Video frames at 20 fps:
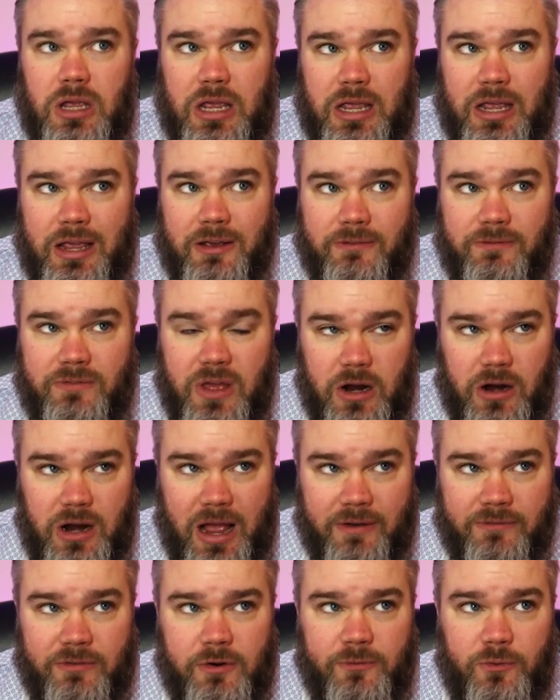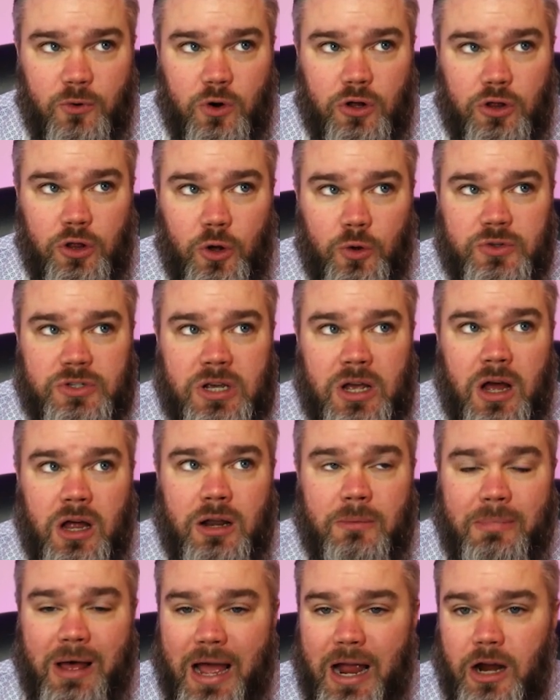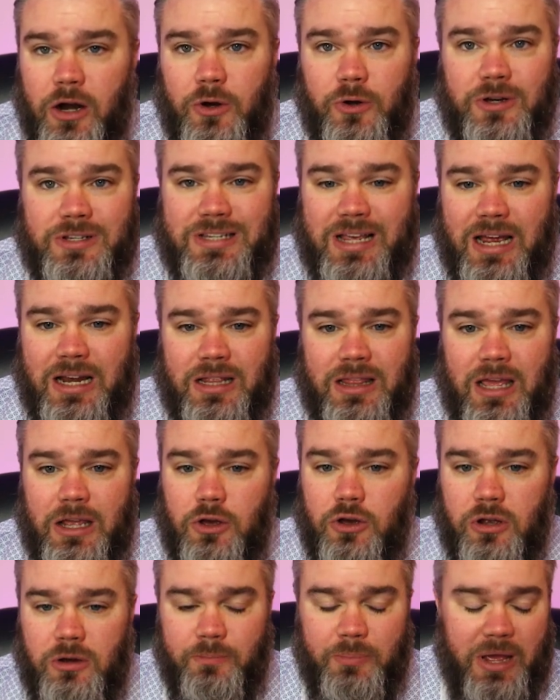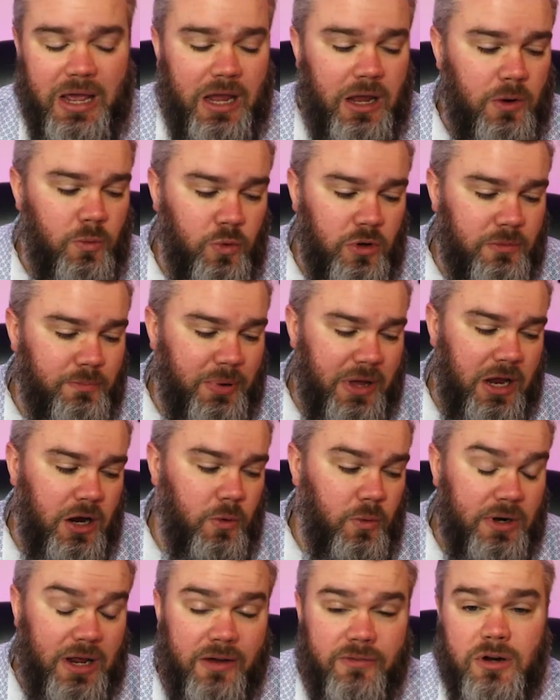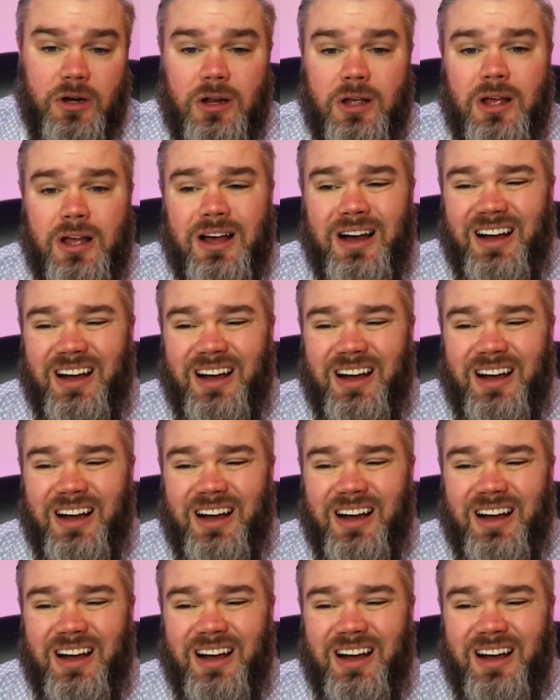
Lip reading: if they're ever foreclosing on a buyer who decided they couldn't pay, wouldn't pay, or whatever,